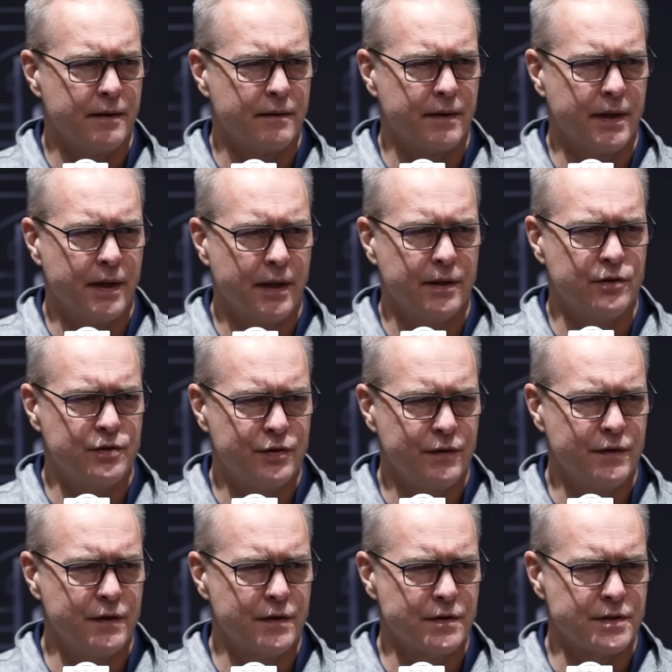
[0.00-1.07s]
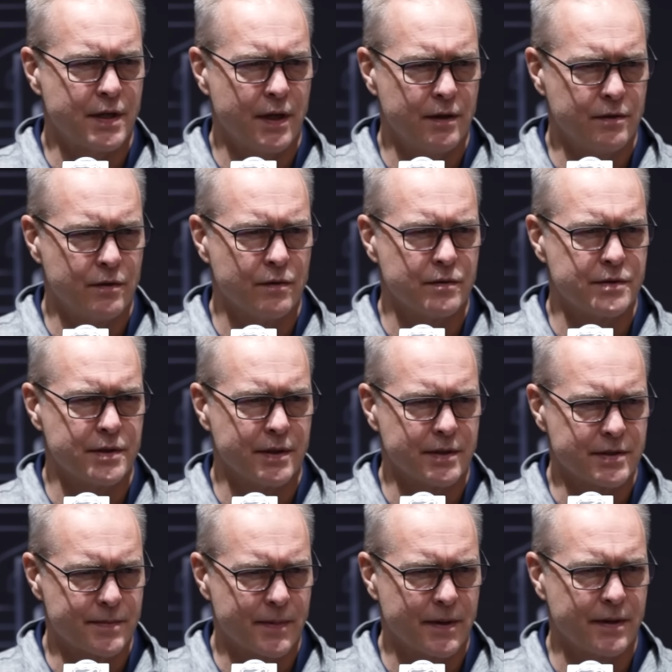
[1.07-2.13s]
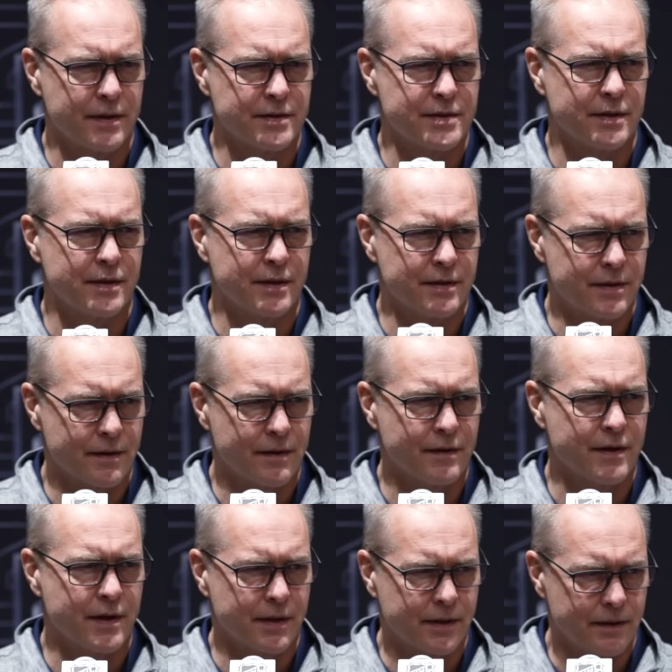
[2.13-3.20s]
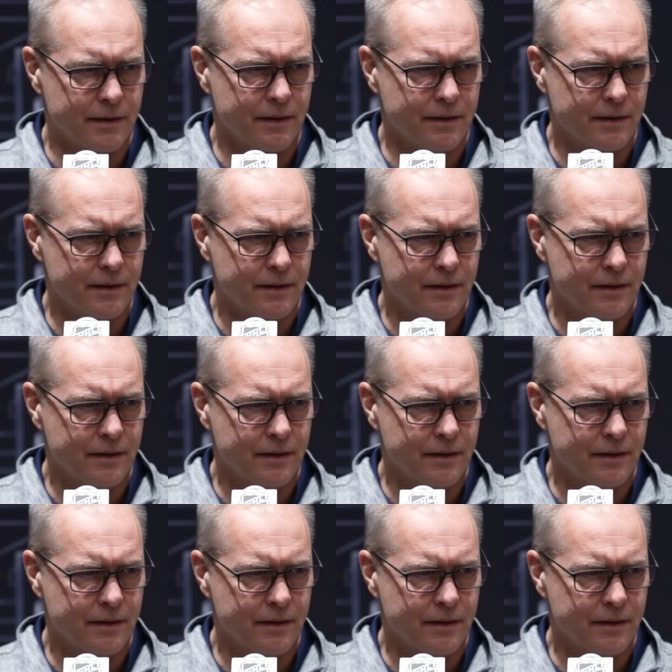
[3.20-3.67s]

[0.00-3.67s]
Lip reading: Right? I had 2 years head coaching experience in the Ontario Hockey League,